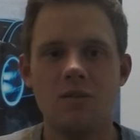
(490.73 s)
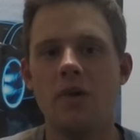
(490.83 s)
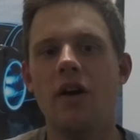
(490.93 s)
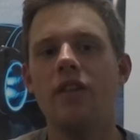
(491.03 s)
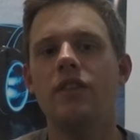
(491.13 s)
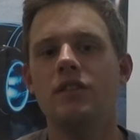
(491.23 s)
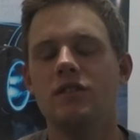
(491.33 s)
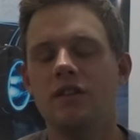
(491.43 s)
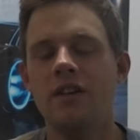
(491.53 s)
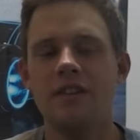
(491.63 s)
But
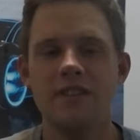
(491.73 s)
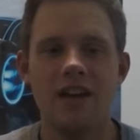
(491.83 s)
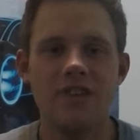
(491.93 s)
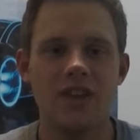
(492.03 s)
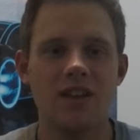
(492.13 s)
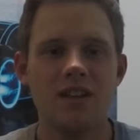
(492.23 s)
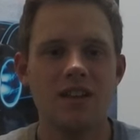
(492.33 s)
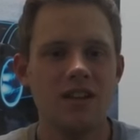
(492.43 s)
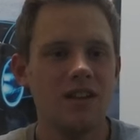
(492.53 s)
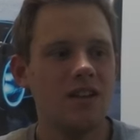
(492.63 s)
then that thing,
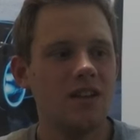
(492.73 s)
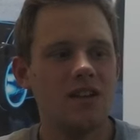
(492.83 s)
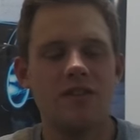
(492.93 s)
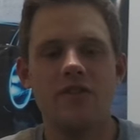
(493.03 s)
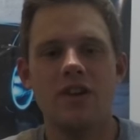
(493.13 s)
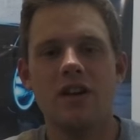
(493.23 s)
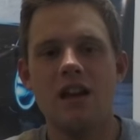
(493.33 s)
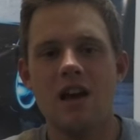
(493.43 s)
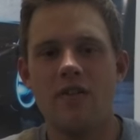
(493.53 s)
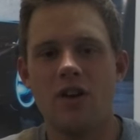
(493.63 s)
if you didn't
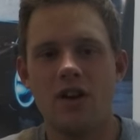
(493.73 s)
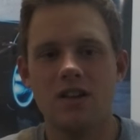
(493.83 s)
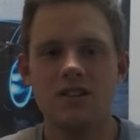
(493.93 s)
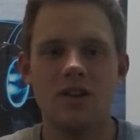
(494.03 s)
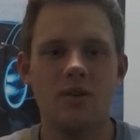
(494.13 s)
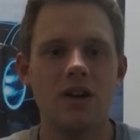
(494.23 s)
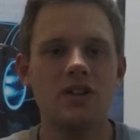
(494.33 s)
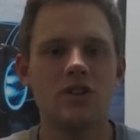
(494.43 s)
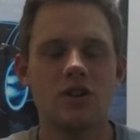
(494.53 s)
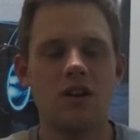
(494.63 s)
have a hard
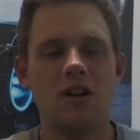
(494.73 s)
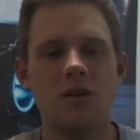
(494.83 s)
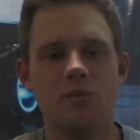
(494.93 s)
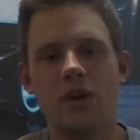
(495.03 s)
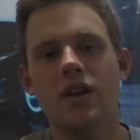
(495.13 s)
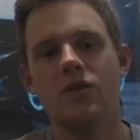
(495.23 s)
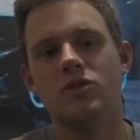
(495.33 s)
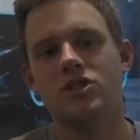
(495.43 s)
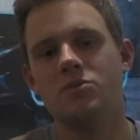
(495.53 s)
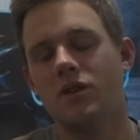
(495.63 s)
acceleration or a hard brake,
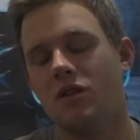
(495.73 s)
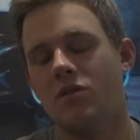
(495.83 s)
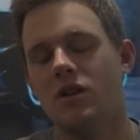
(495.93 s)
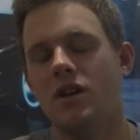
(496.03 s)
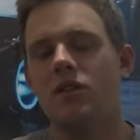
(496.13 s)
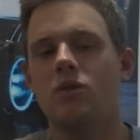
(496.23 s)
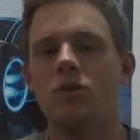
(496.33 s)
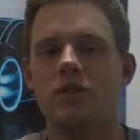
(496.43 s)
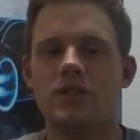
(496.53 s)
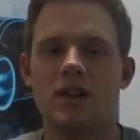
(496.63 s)
would just be like, okay,
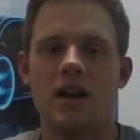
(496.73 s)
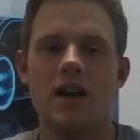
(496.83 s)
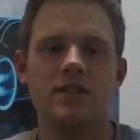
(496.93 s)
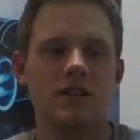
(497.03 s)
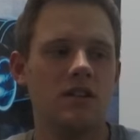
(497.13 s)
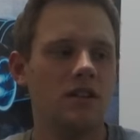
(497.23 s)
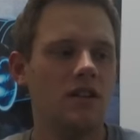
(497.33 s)
cool, this guy